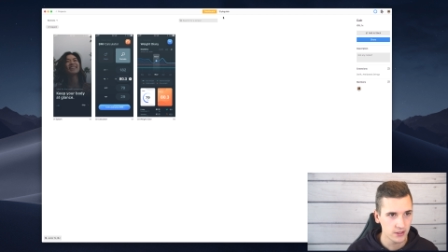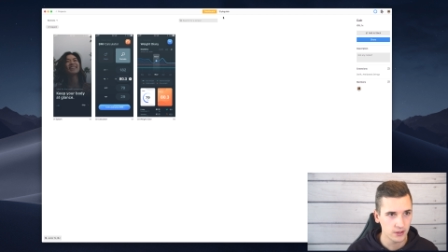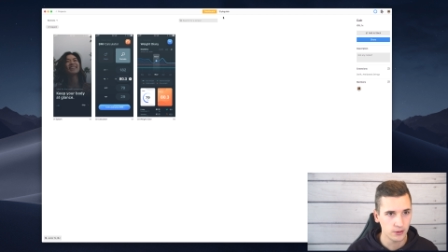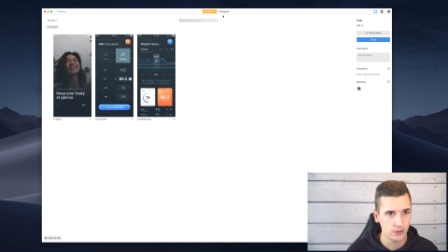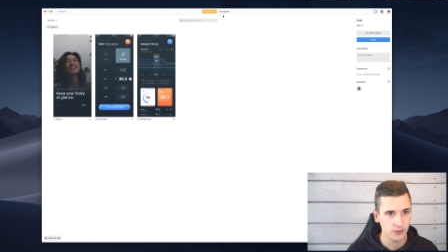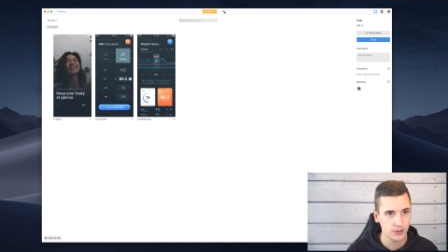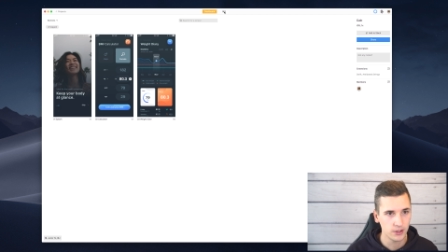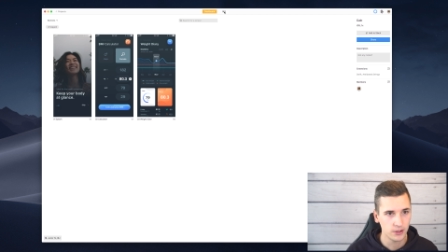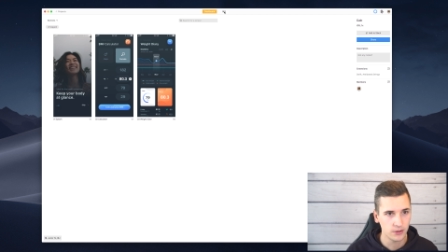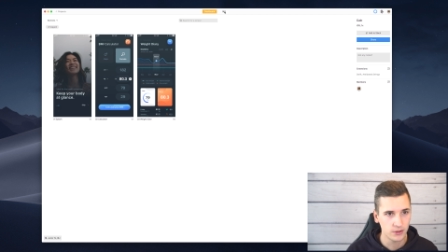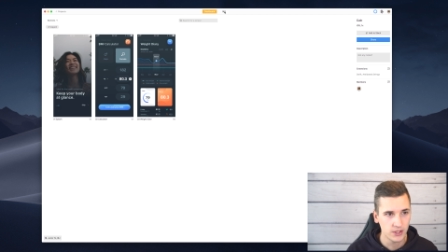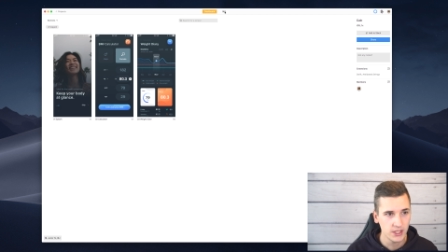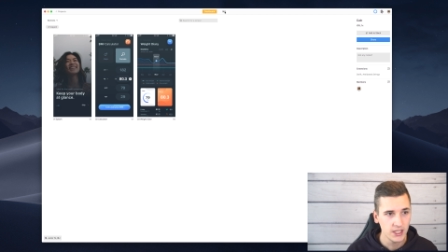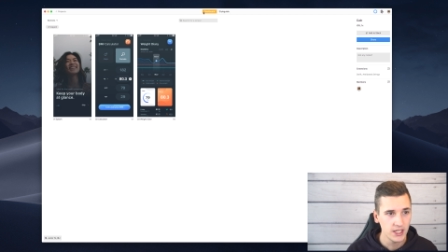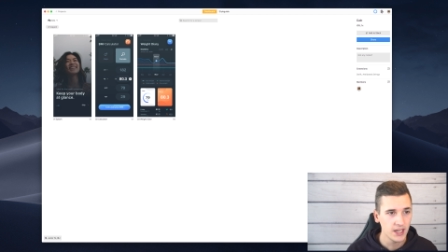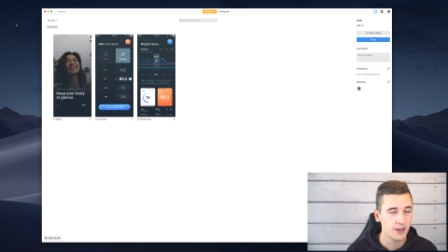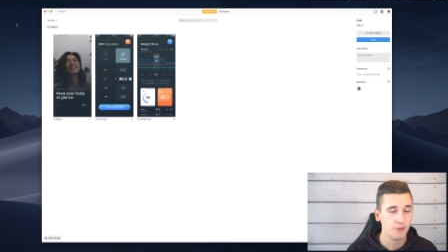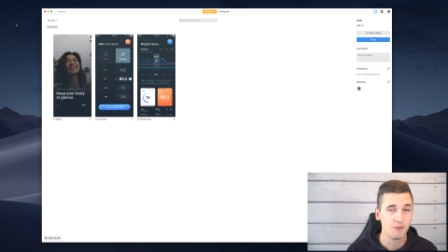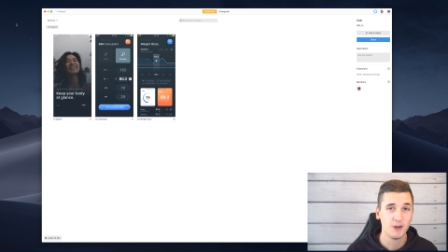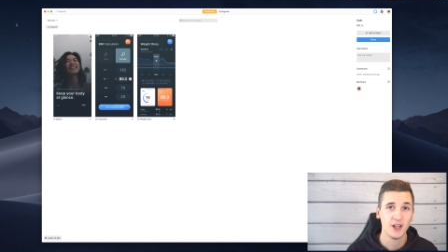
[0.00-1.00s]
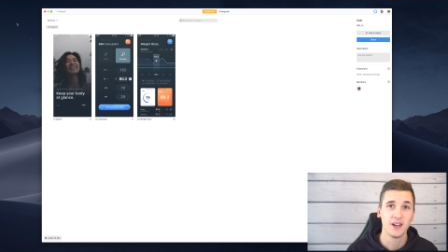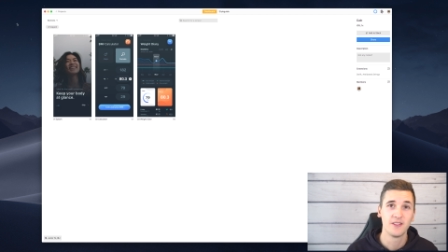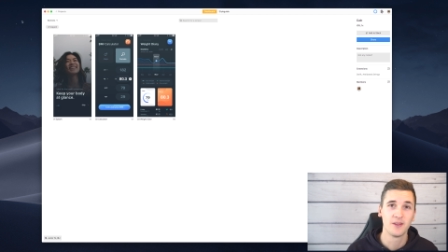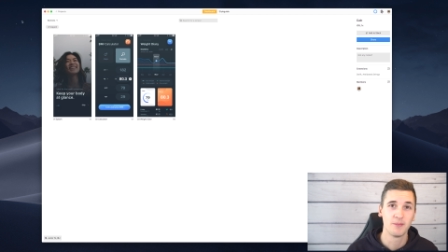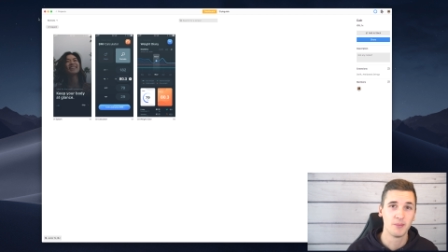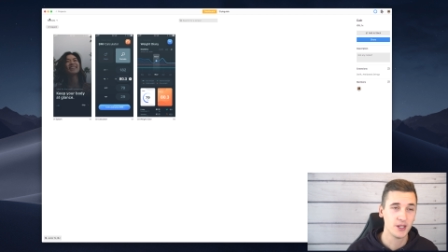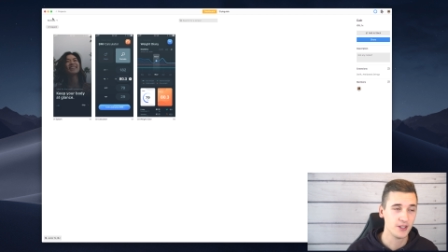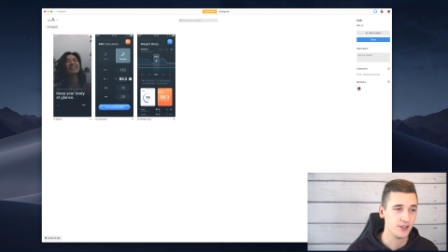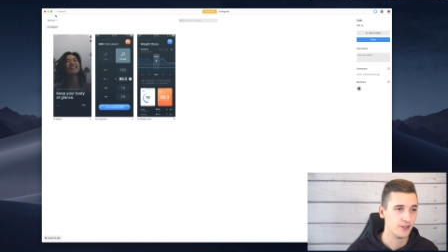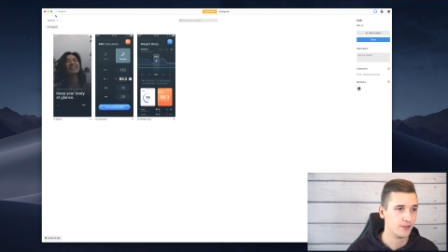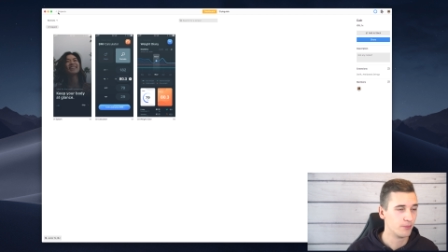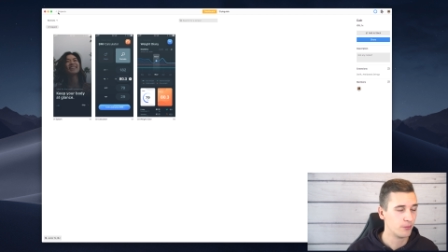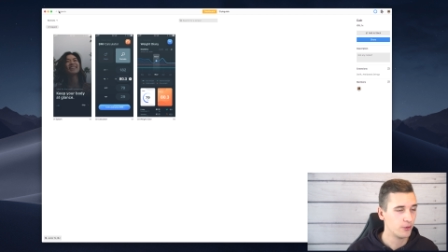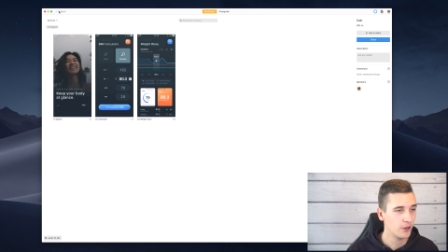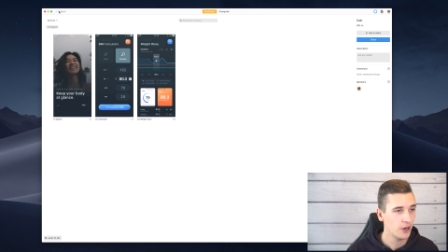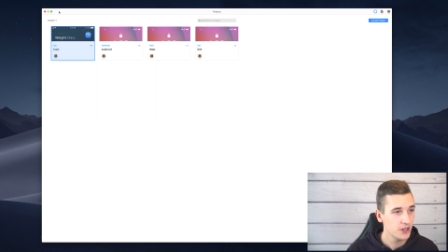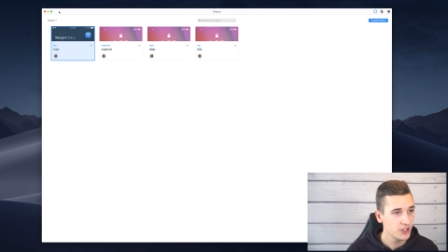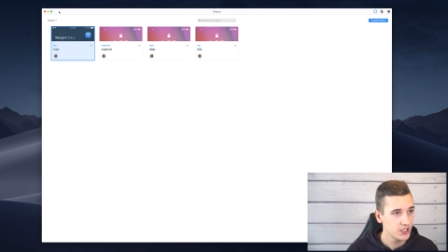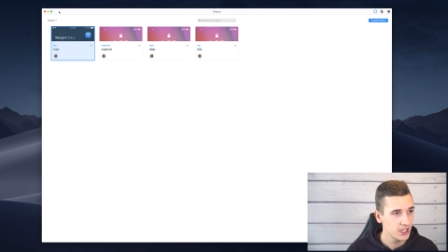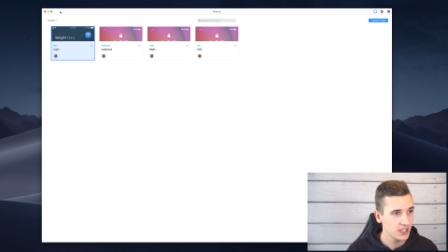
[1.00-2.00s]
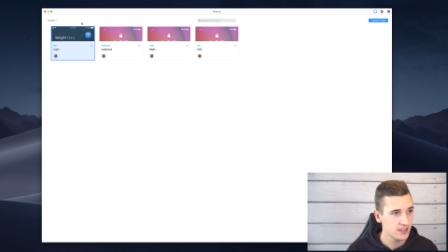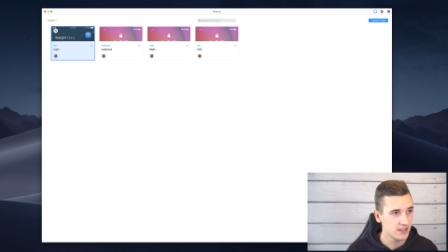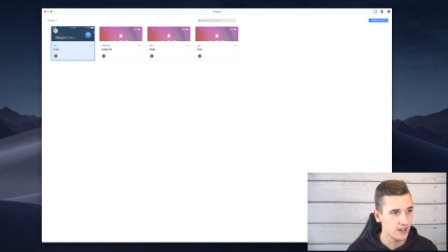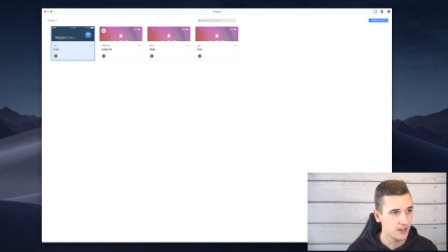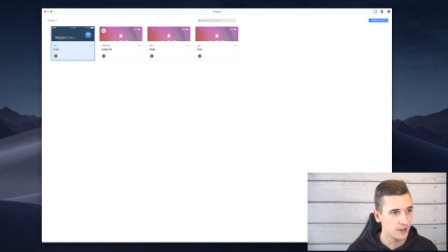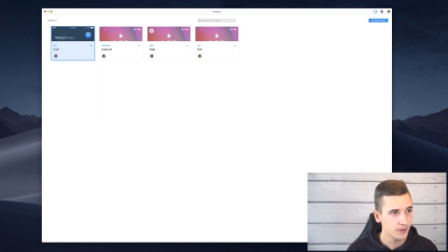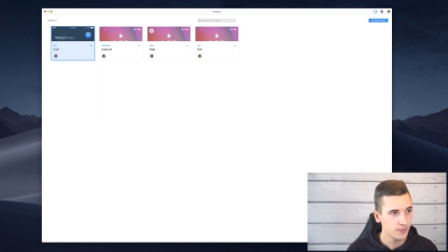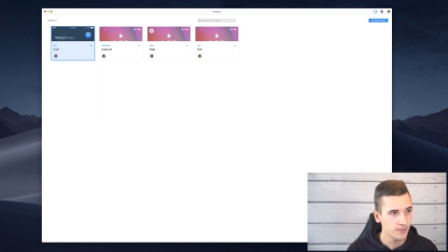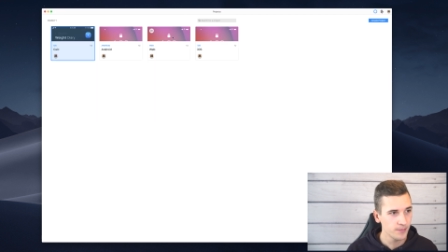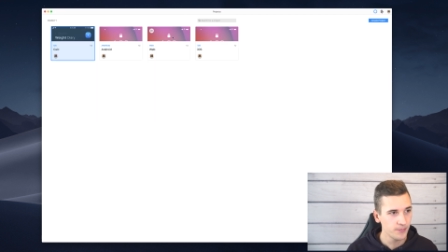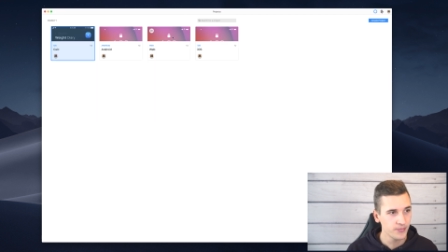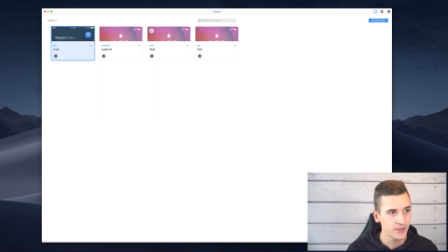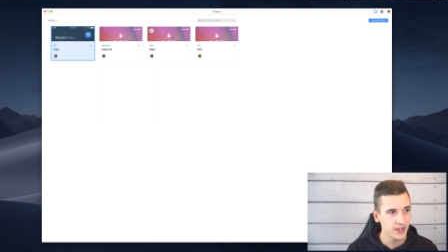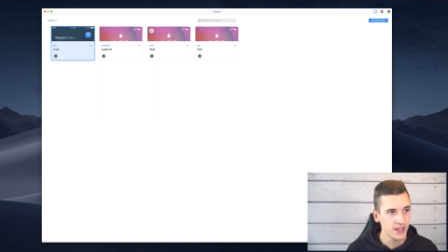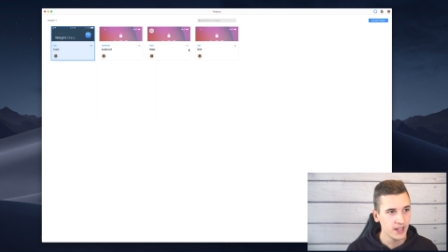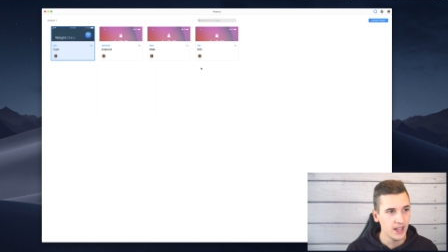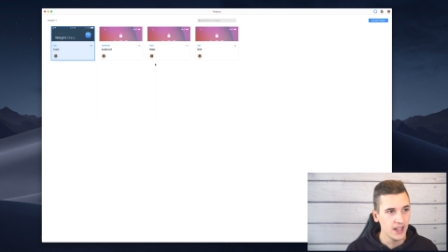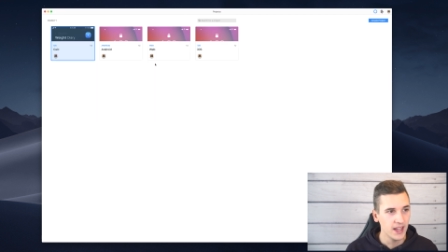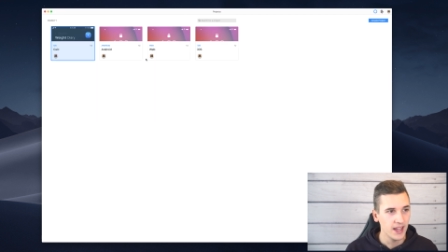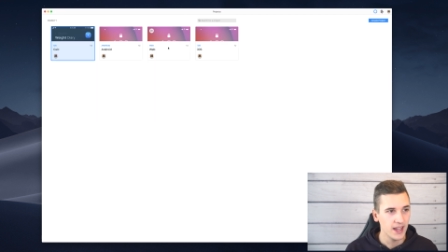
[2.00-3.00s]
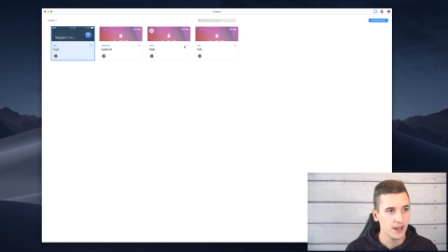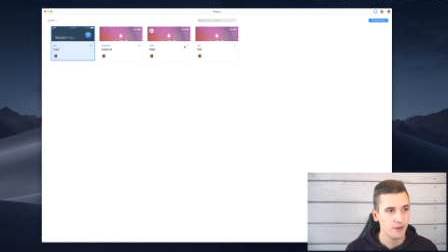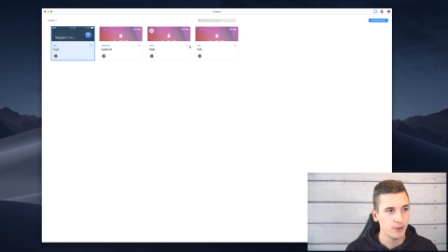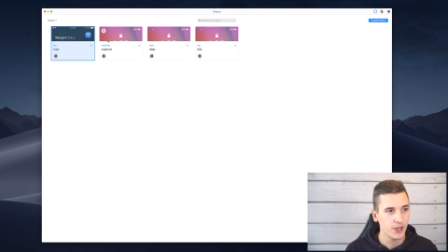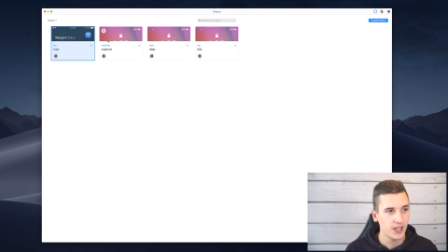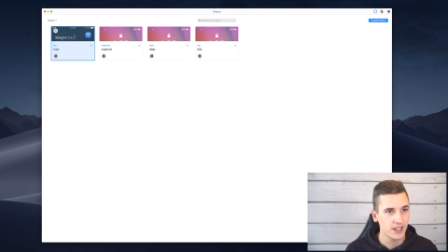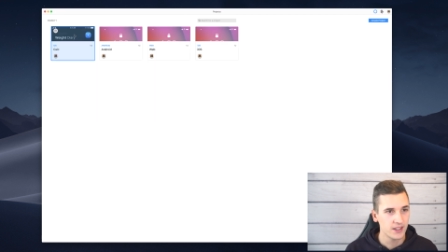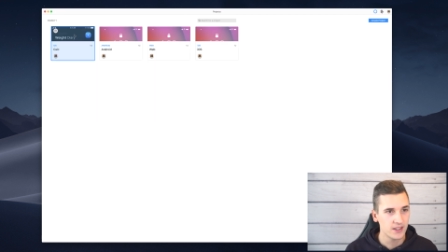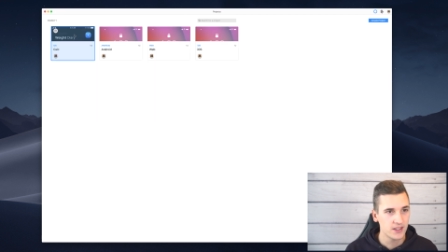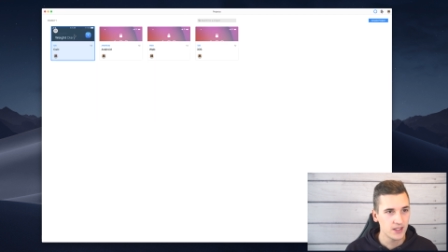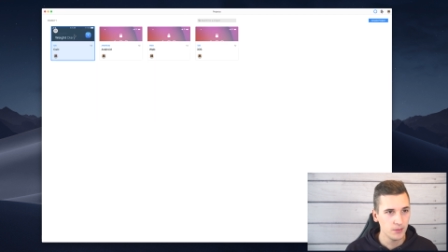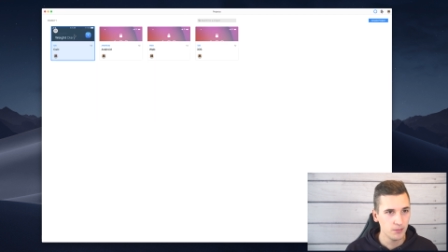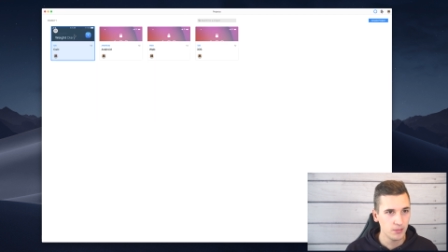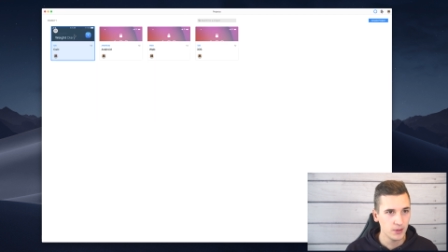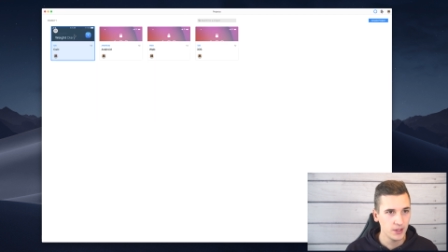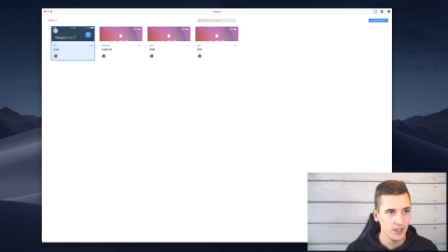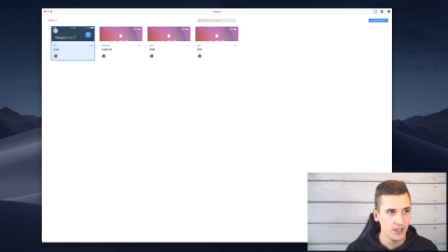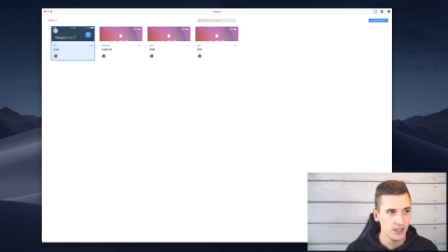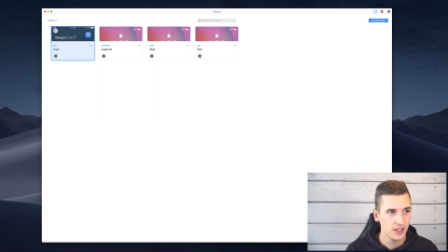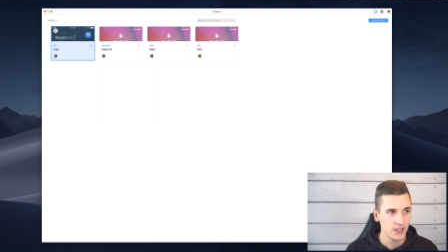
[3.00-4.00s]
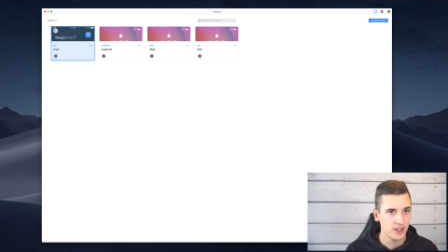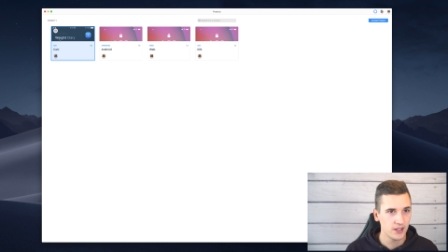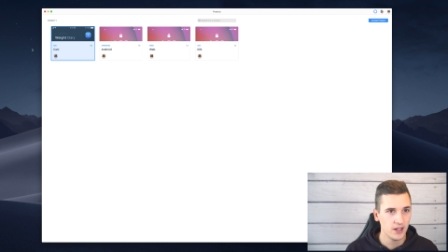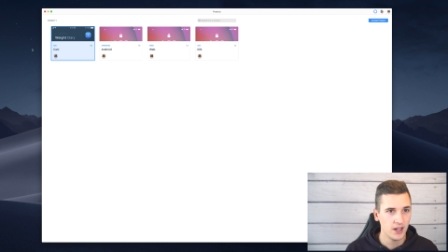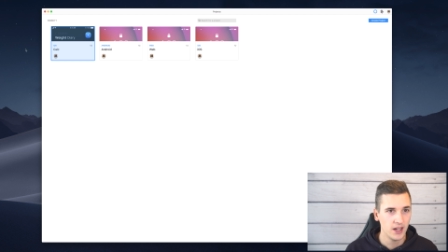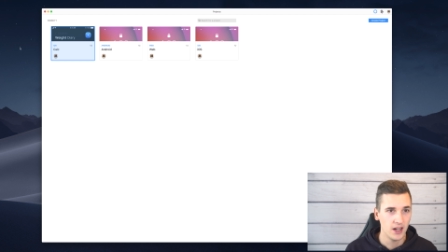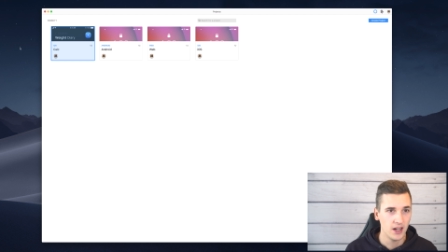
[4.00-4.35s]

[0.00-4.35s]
so you see that we have a bunch of projects here and we can simply